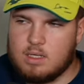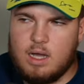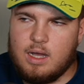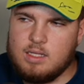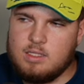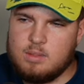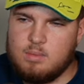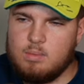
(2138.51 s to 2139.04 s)

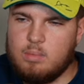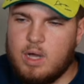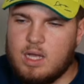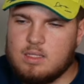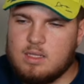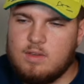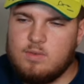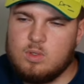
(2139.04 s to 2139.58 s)
guide.
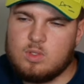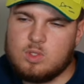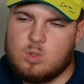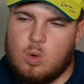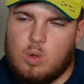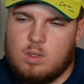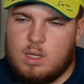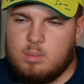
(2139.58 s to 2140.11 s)
But if you
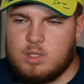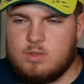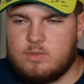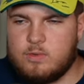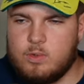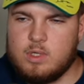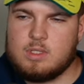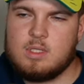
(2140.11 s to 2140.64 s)
scroll a bit
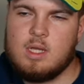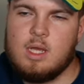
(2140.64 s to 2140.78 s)
through it,